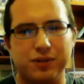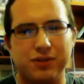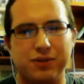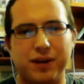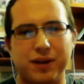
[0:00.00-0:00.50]

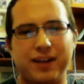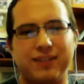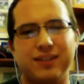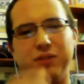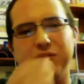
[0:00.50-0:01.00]
adorable. I guess
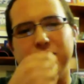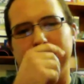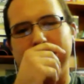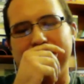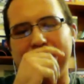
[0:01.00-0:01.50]
the closest
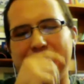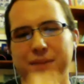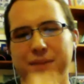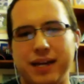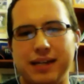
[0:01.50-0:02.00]
would be the
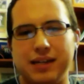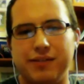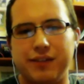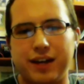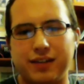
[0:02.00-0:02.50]
anime
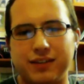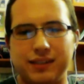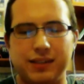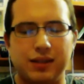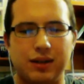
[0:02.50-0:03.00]
effects
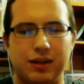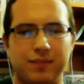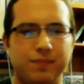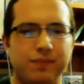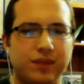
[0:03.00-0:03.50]
in
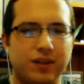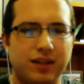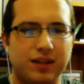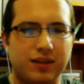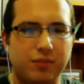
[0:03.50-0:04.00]

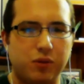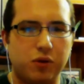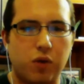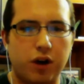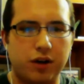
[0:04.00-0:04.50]

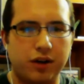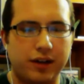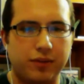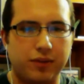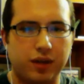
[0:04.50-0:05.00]
book 1,
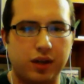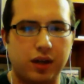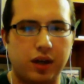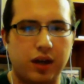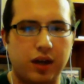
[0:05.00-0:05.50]
like with
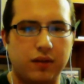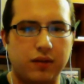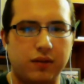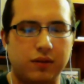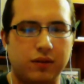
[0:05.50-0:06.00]
Iki and